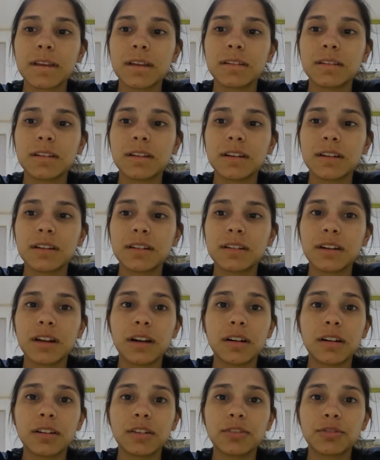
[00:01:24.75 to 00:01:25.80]
And then
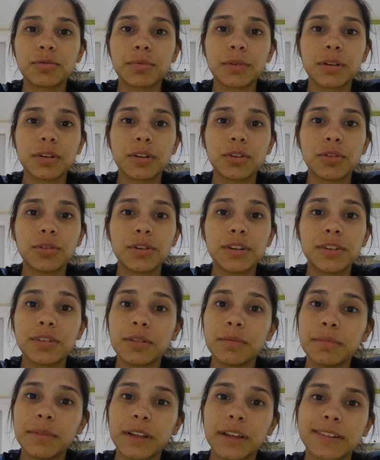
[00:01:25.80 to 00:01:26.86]
I should probably go eat
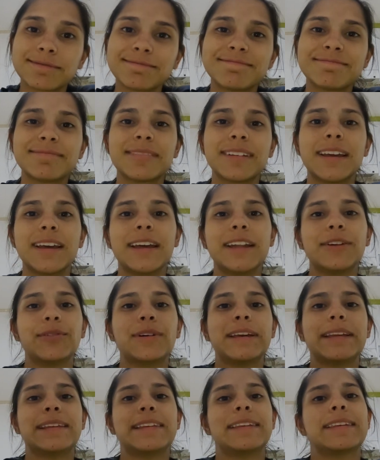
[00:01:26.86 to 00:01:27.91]
something.
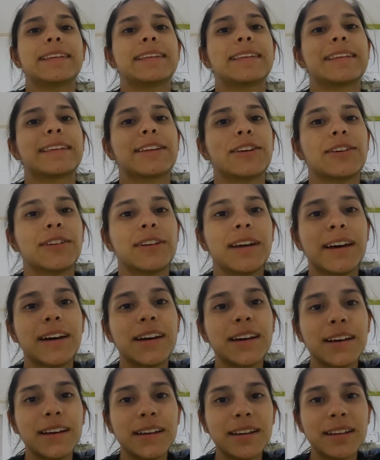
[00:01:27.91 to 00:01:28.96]
Anyways, good
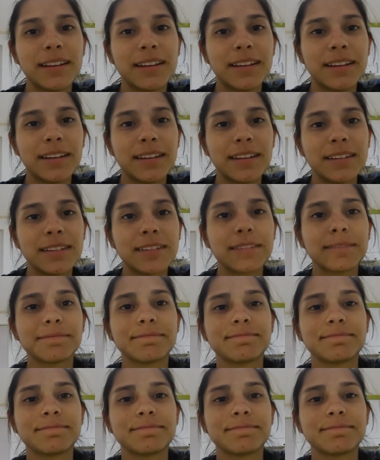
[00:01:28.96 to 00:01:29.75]
night.